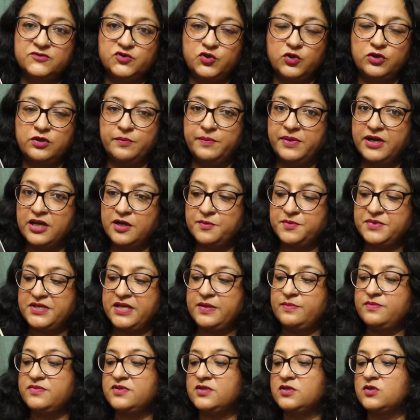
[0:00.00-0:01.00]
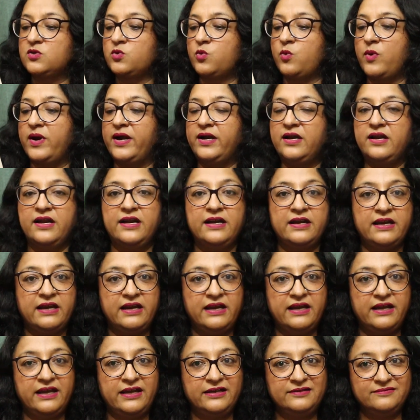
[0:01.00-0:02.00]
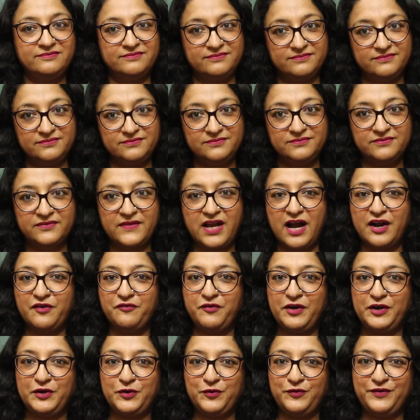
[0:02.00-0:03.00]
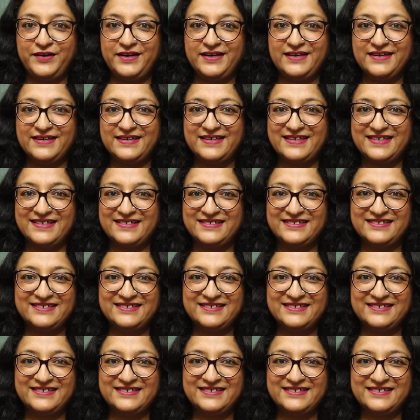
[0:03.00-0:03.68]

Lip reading: So the blurb seems quite intriguing. Can't wait to read it.